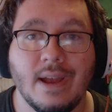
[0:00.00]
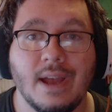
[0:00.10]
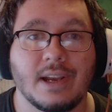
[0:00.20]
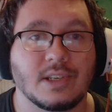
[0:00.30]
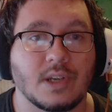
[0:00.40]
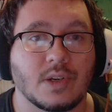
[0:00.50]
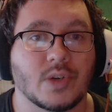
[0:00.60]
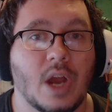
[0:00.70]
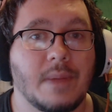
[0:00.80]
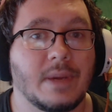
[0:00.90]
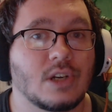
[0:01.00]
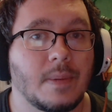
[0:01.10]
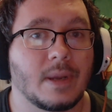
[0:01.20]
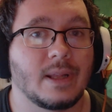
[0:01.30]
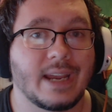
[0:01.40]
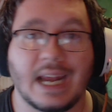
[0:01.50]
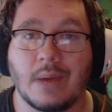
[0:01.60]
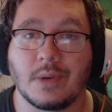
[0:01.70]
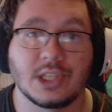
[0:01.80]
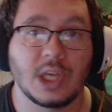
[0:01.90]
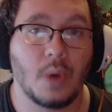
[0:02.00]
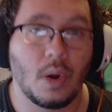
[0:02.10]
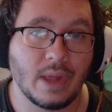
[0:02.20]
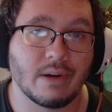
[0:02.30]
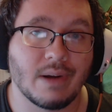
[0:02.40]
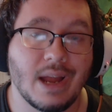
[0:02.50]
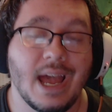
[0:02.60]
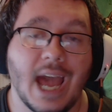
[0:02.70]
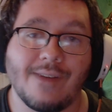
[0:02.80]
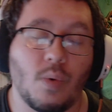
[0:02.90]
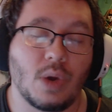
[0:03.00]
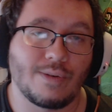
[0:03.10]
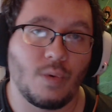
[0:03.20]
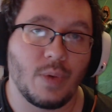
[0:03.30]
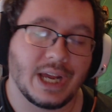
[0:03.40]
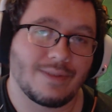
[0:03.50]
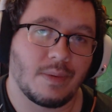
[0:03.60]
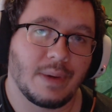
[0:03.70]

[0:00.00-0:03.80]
consider subscribing and dropping a like, and I will see you all later. Have a wonderful weekend, everybody.